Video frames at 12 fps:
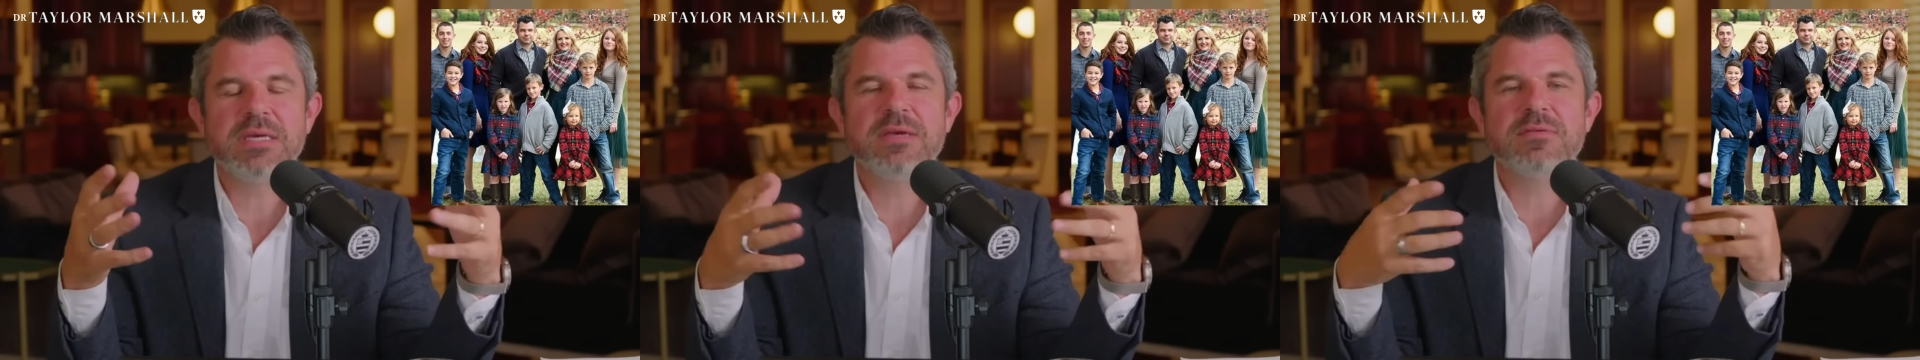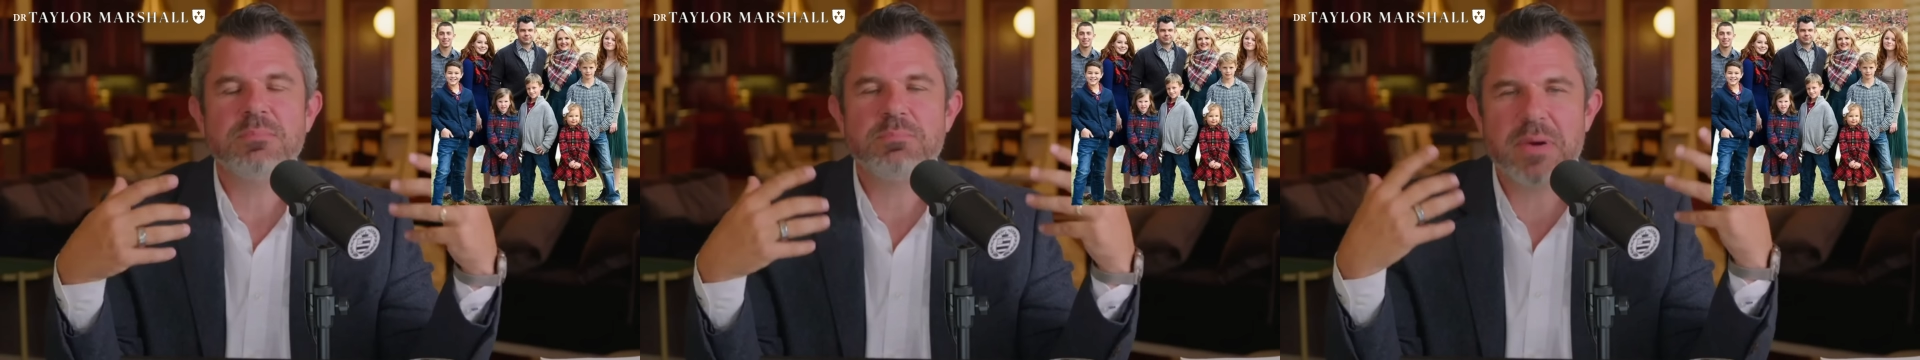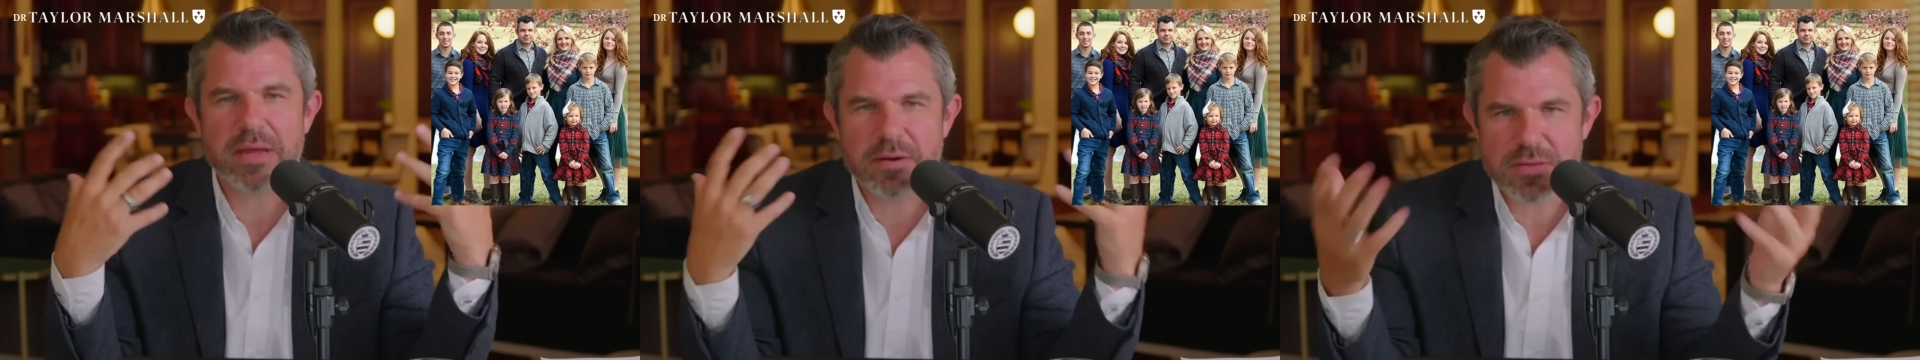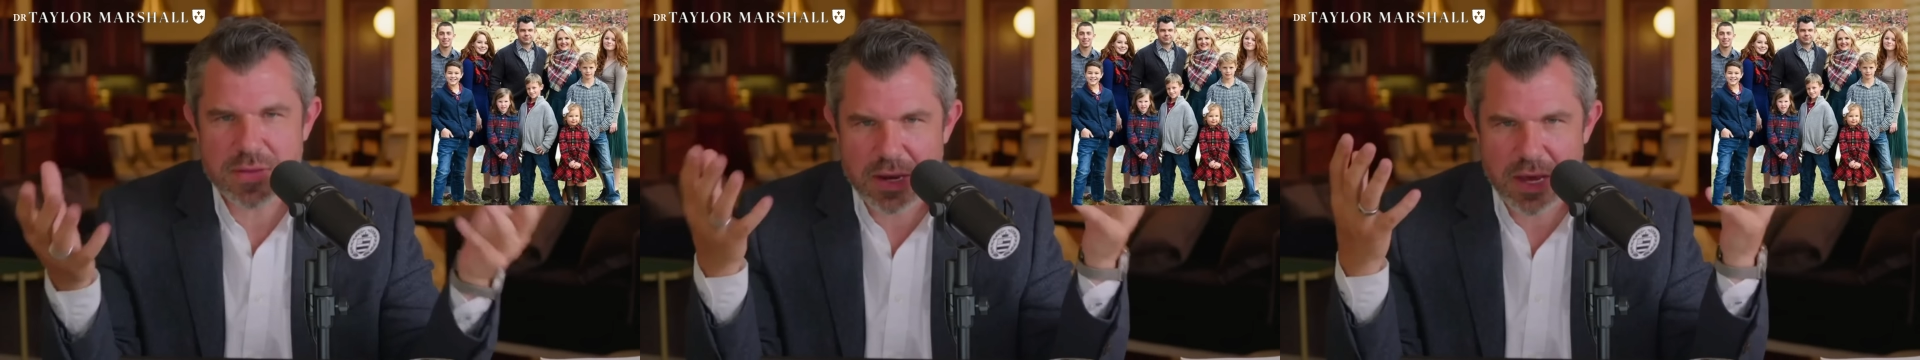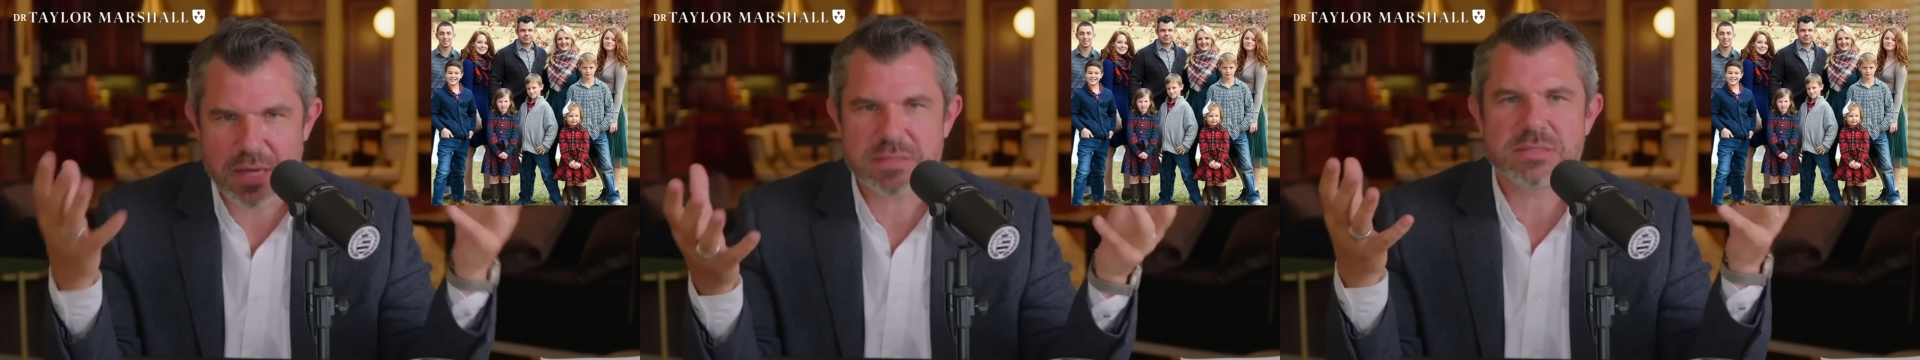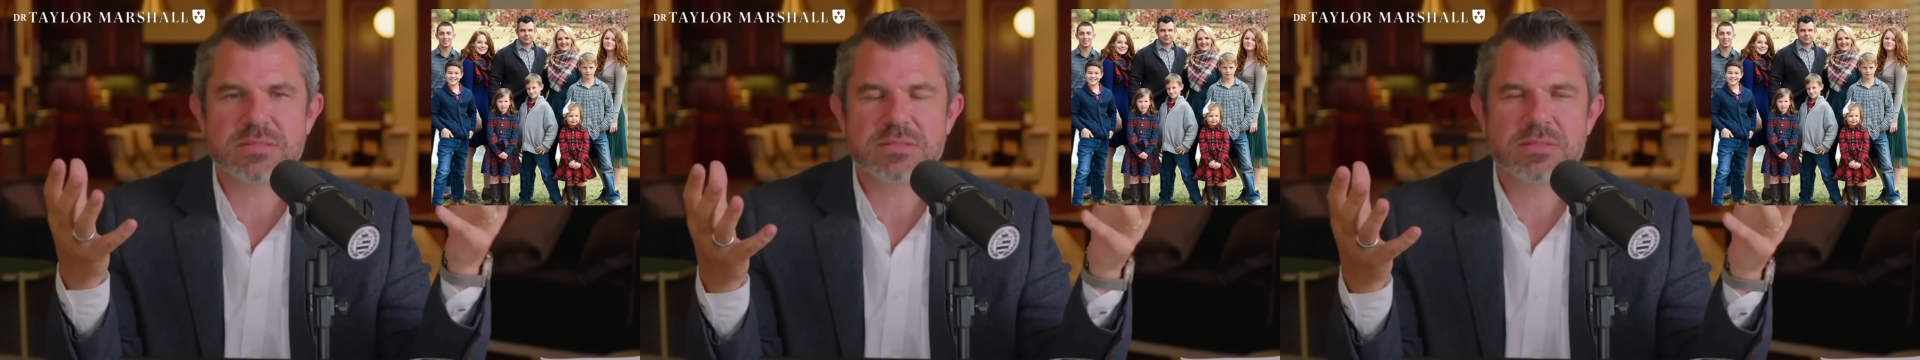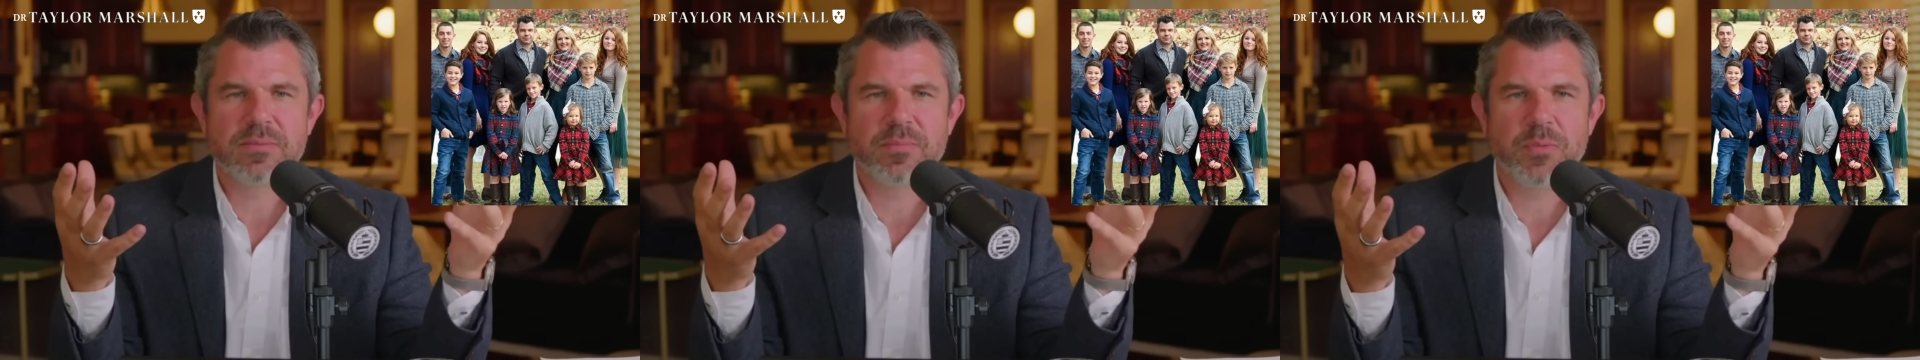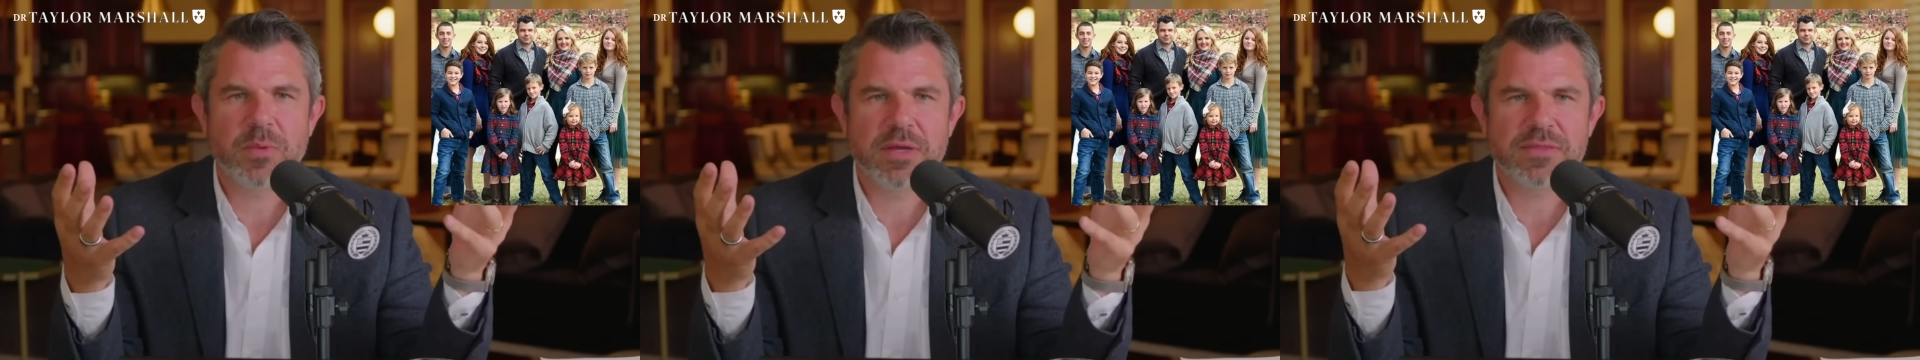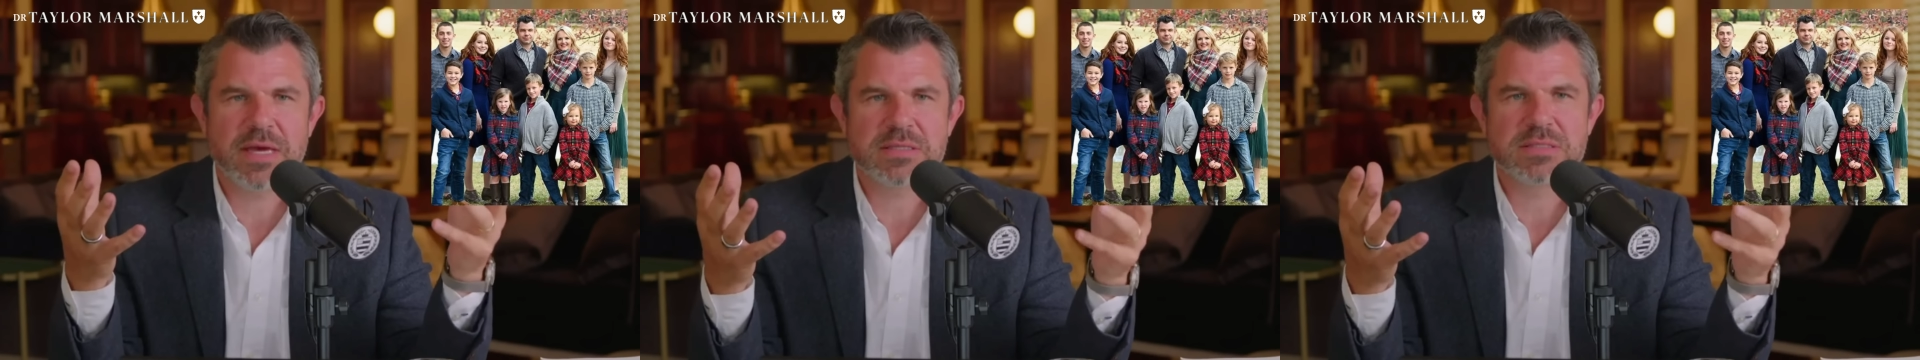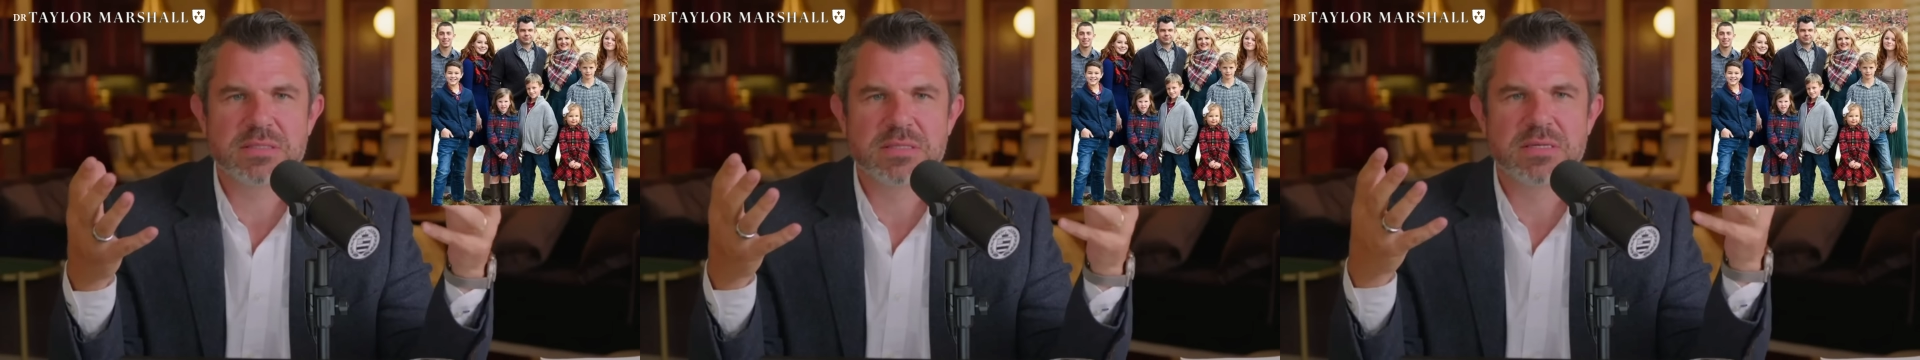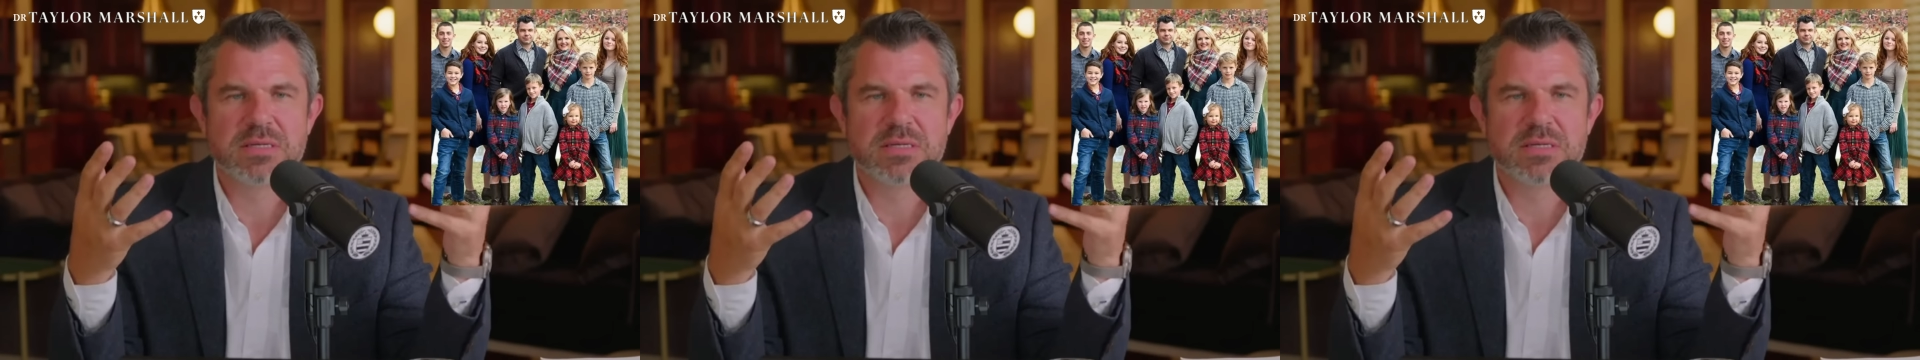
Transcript: even better than us. Like that's